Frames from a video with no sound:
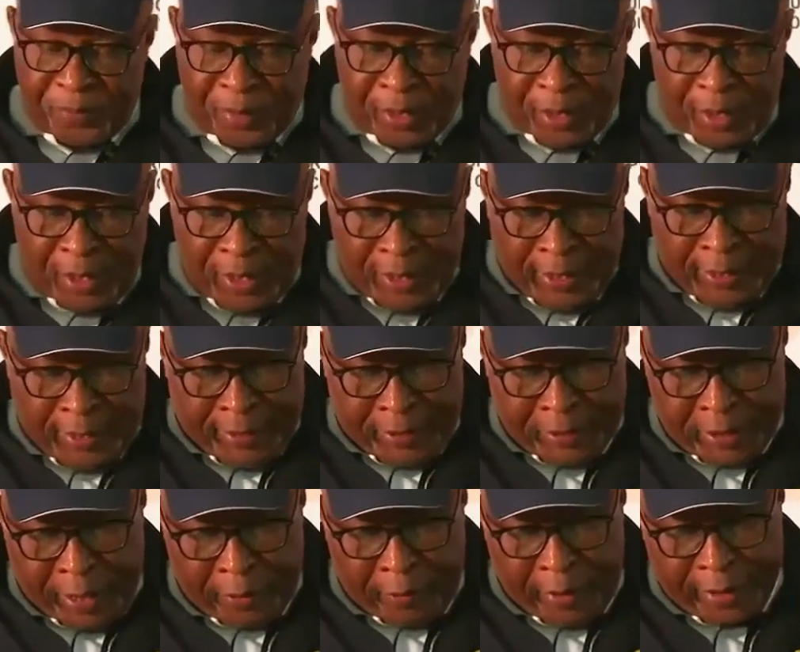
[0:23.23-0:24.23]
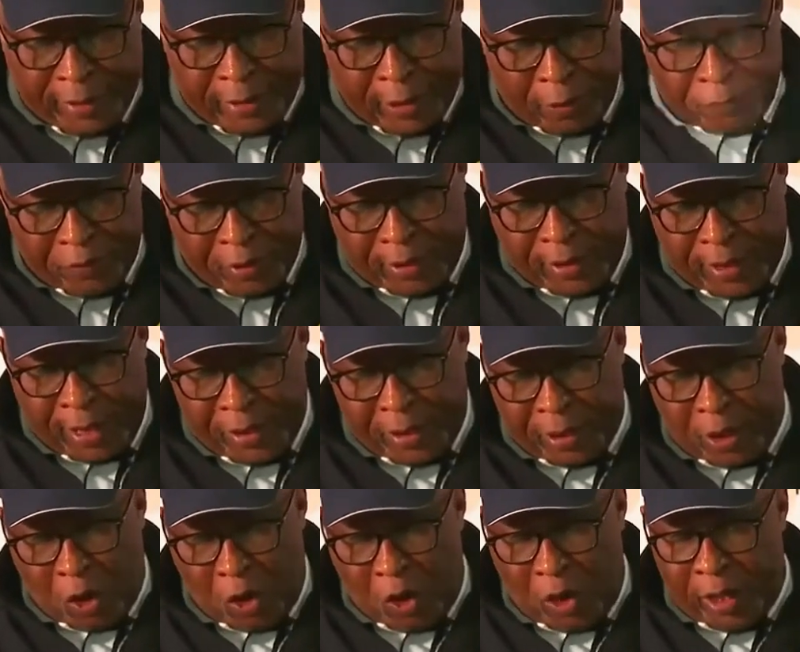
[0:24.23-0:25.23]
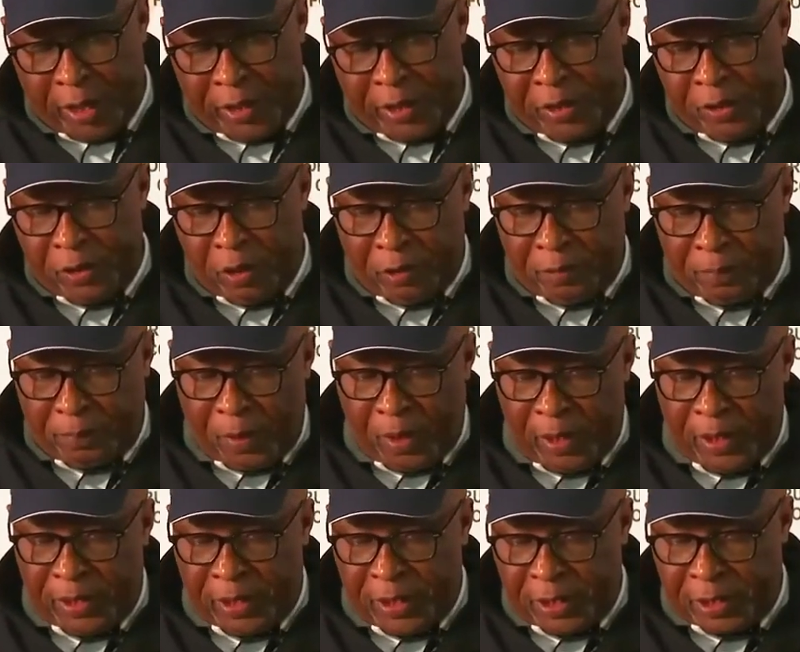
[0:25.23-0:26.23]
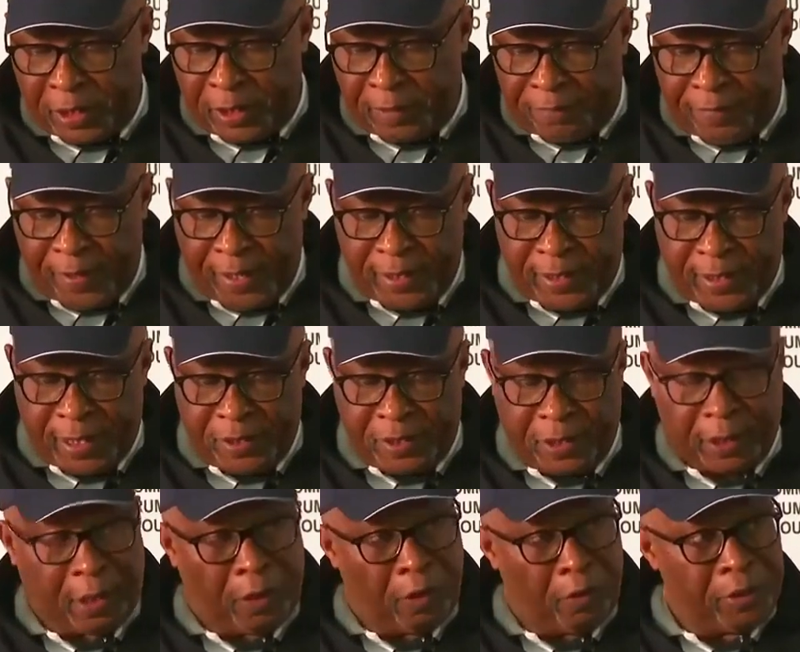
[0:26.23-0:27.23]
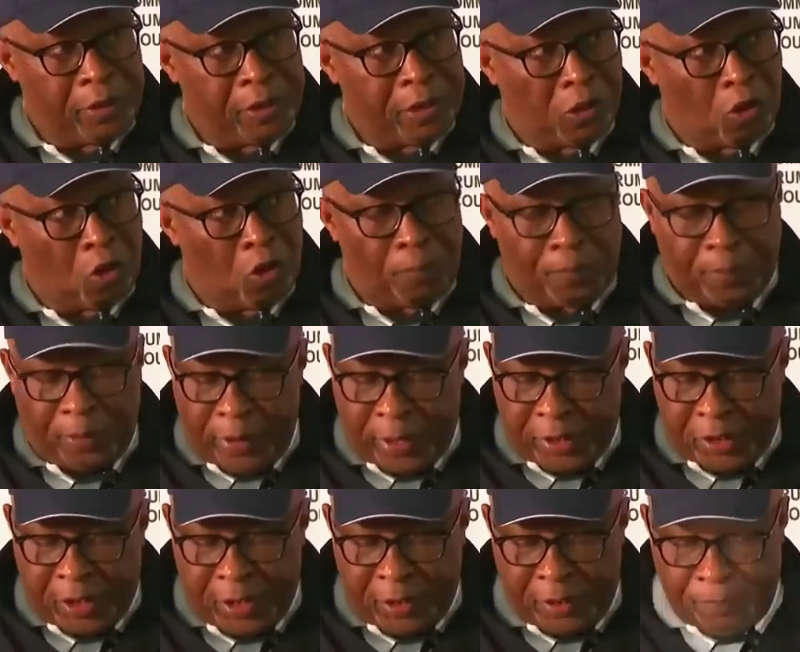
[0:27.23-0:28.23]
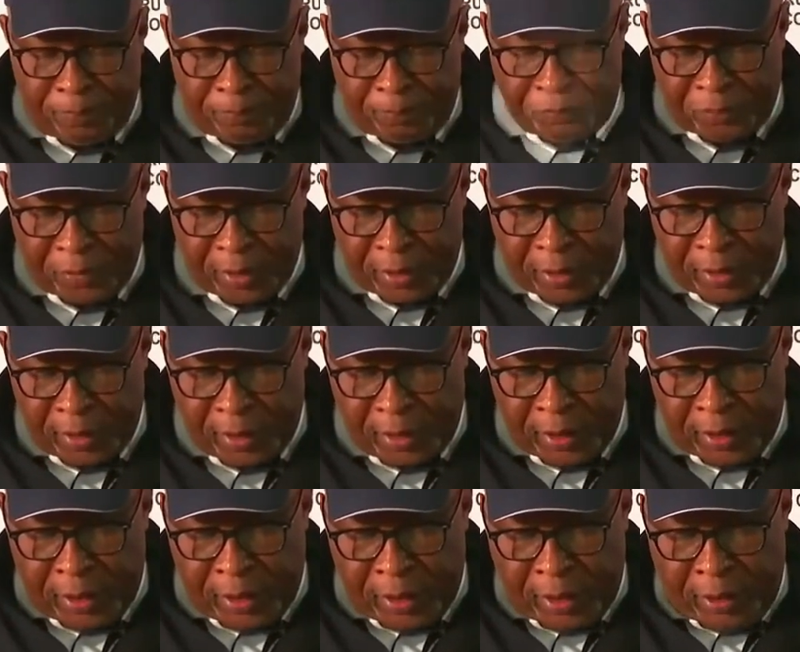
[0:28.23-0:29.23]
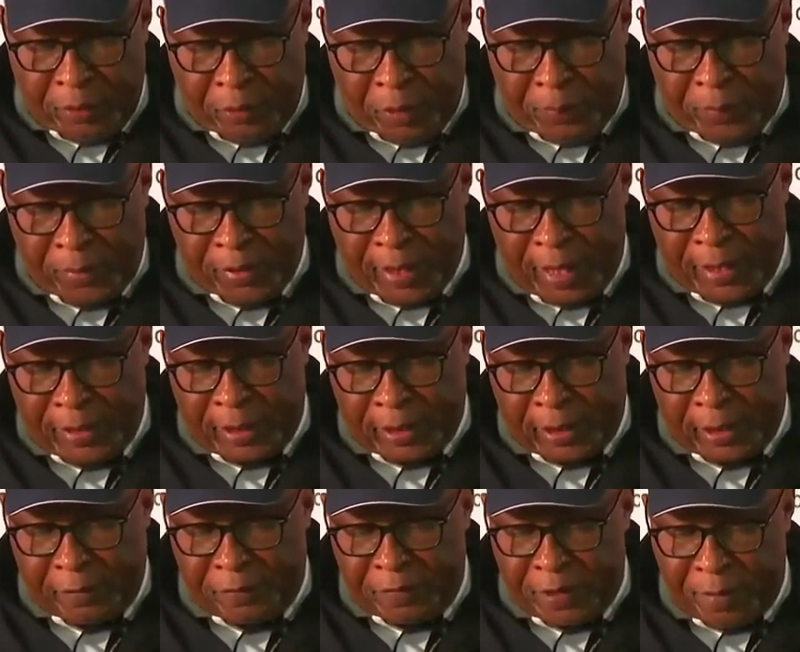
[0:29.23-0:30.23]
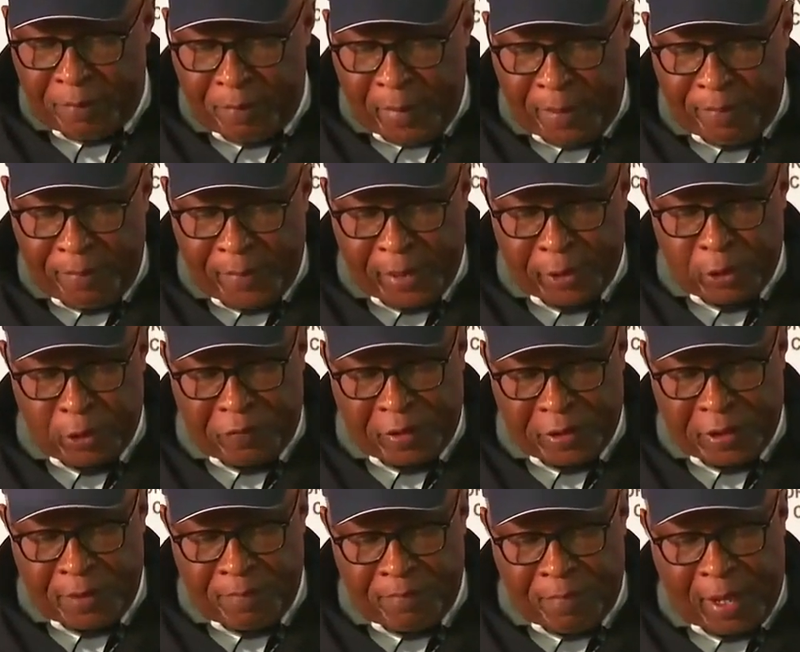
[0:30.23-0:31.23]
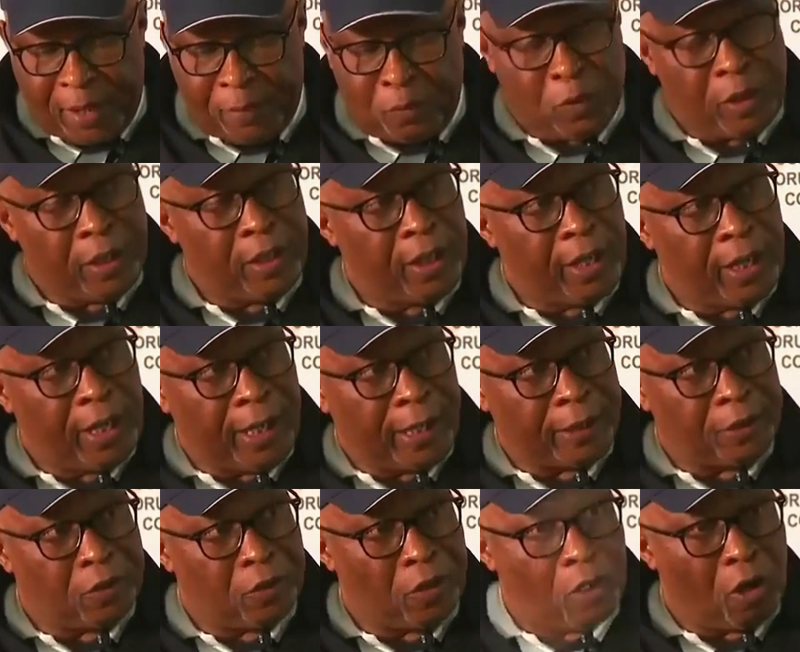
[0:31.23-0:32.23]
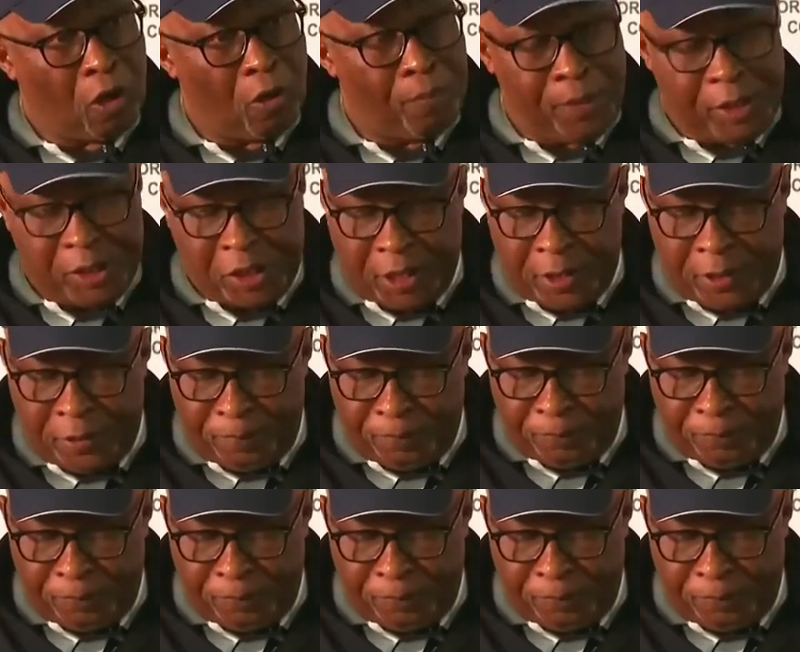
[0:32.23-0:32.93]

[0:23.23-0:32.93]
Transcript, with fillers: into a rerun of the presidential election. And they are saying that the SADC election observer mission declared Zimbabwean elections null and void